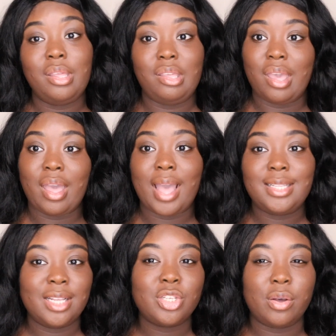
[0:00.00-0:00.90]
yeah, I
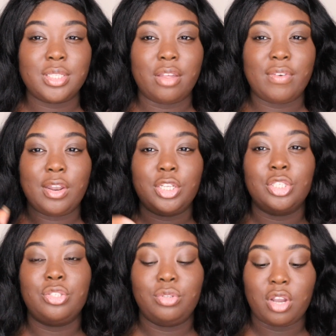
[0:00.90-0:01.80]
tend to always get
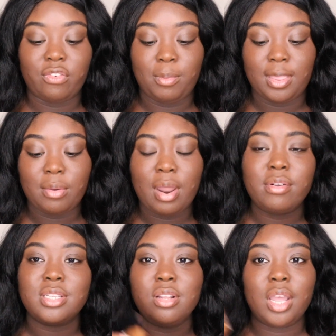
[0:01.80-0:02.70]
foundations too dark for me. And then when I
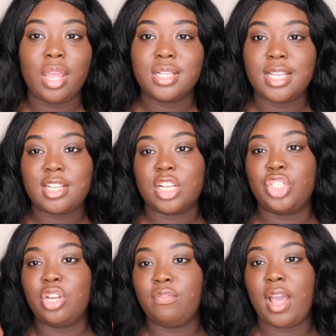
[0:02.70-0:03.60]
was looking, it says I
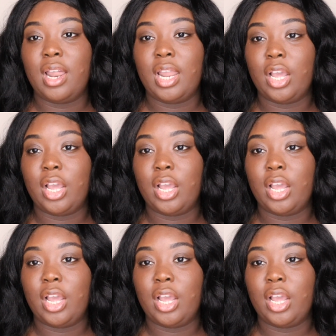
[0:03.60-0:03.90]
should have gotten